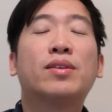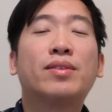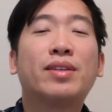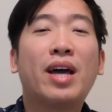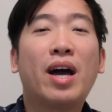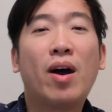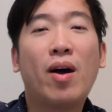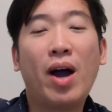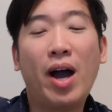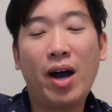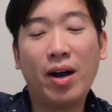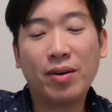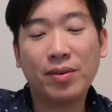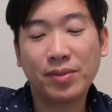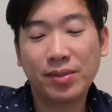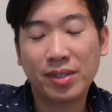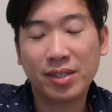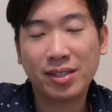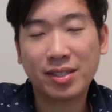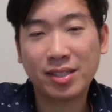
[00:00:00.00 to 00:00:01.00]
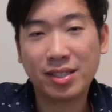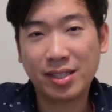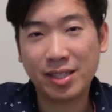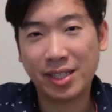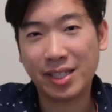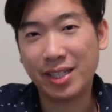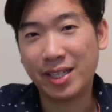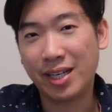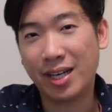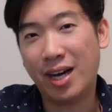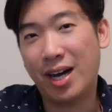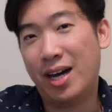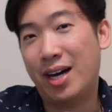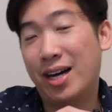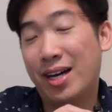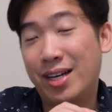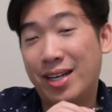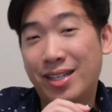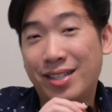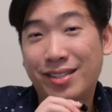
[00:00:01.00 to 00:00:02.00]
now, how does the
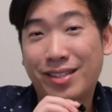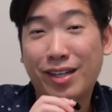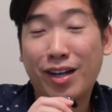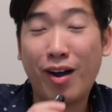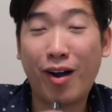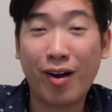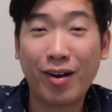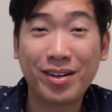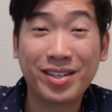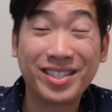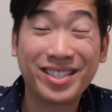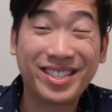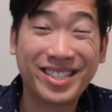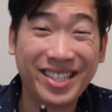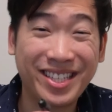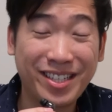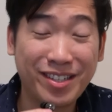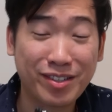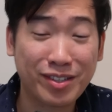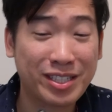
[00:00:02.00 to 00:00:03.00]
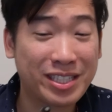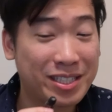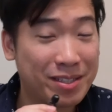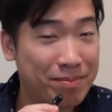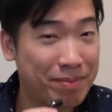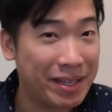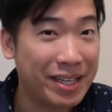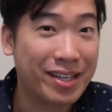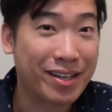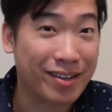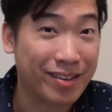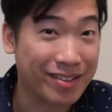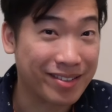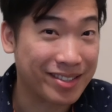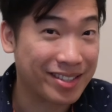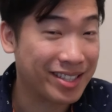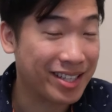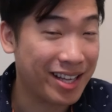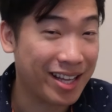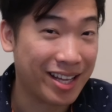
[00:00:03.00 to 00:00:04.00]
Cardas ear
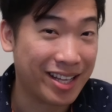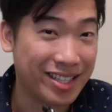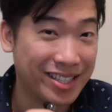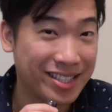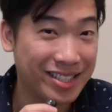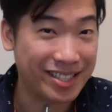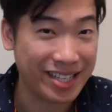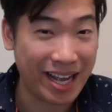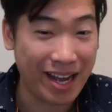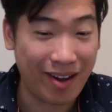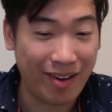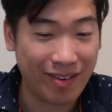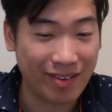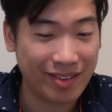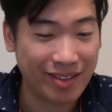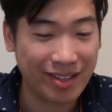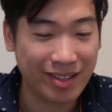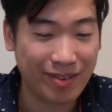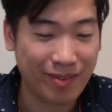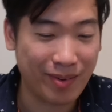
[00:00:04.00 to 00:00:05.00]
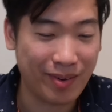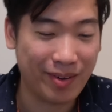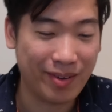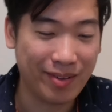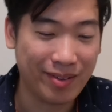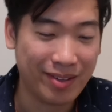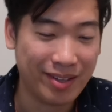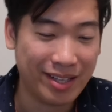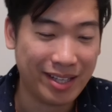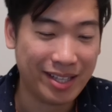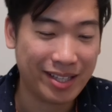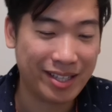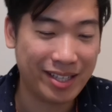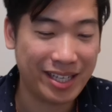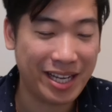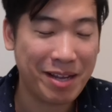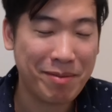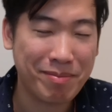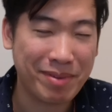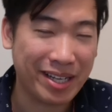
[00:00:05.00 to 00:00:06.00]
speakers sound? Well, the
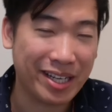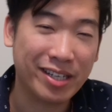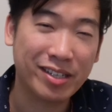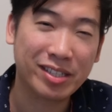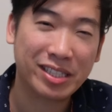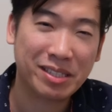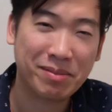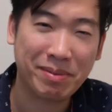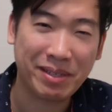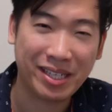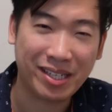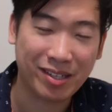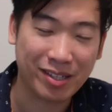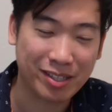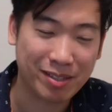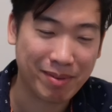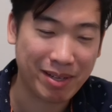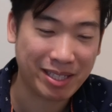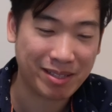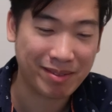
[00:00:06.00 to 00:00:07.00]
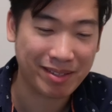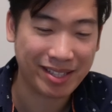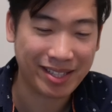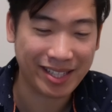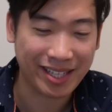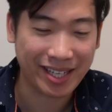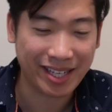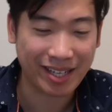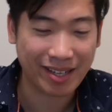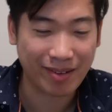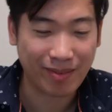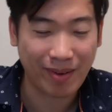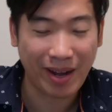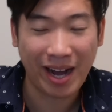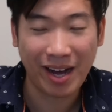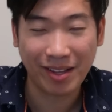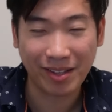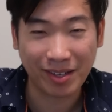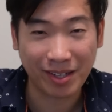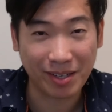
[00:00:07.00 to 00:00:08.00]
name ear speakers makes me think,
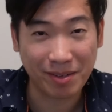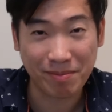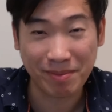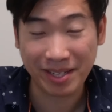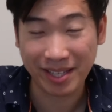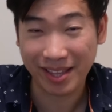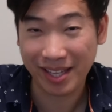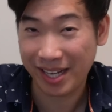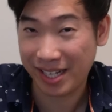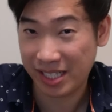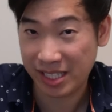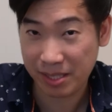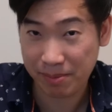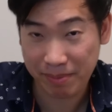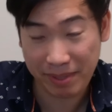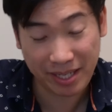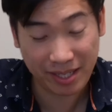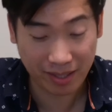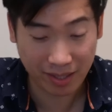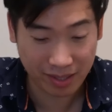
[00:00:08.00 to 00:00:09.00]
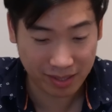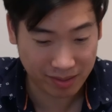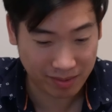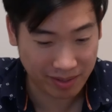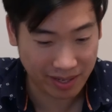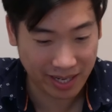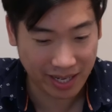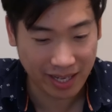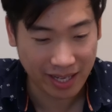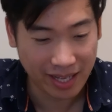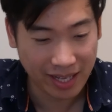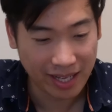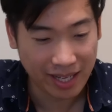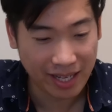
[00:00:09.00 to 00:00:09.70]
wow, they're gonna be like speakers, right?